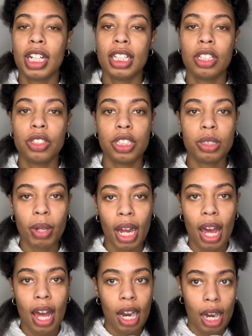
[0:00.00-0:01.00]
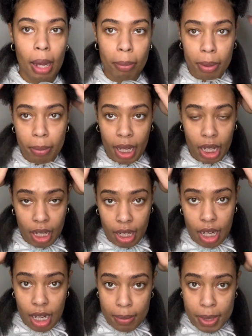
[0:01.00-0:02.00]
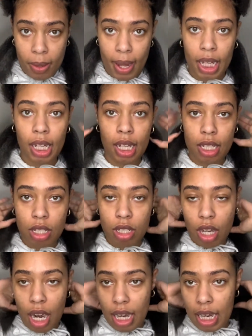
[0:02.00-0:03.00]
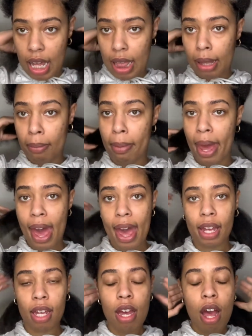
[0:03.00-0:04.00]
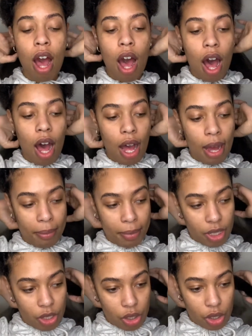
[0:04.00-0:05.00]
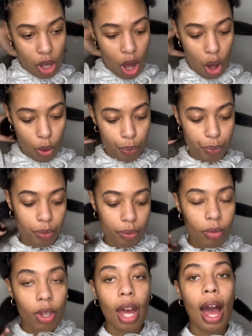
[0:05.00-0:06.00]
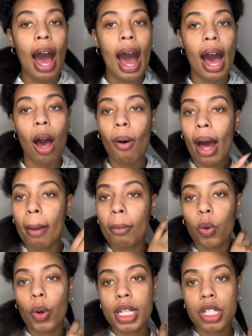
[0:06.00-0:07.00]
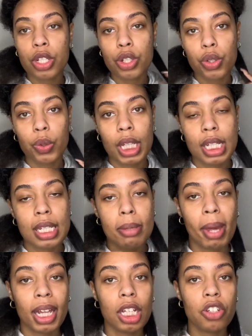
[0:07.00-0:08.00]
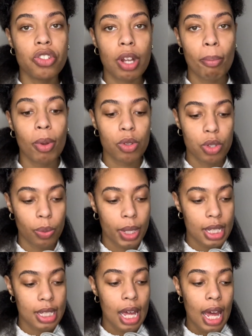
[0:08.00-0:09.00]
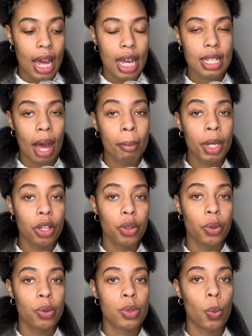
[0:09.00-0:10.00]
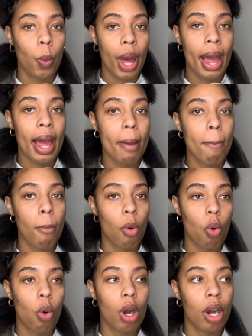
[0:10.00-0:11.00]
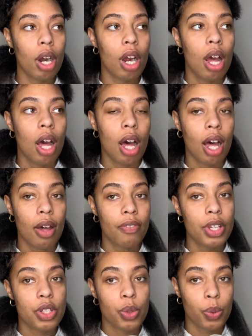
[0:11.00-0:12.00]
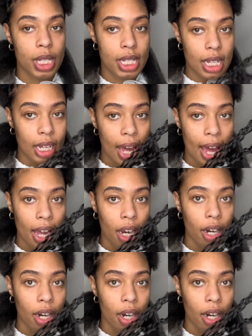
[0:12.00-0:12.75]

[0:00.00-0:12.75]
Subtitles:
so I just went ahead and I put my hair up so I can get started in the back. So how I'm going to do this to make these jumbo twists is I'm going to use way more of the twisting hair